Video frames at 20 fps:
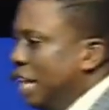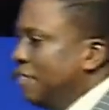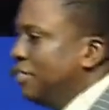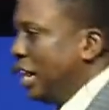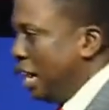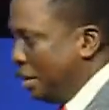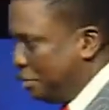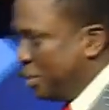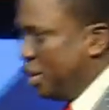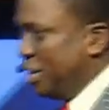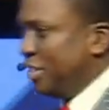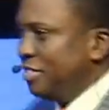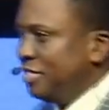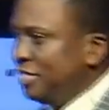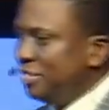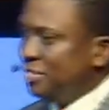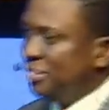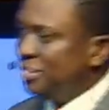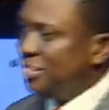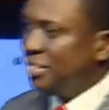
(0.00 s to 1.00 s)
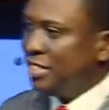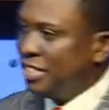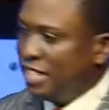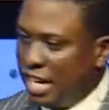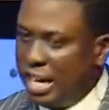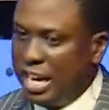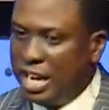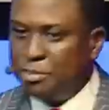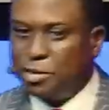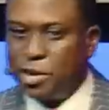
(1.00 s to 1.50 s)
I'm happy.
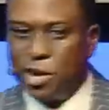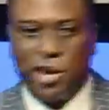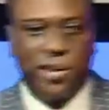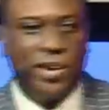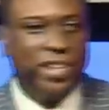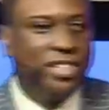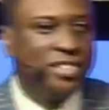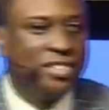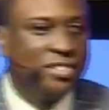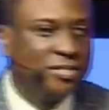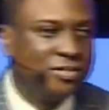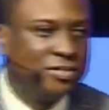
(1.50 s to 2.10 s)
I am growing.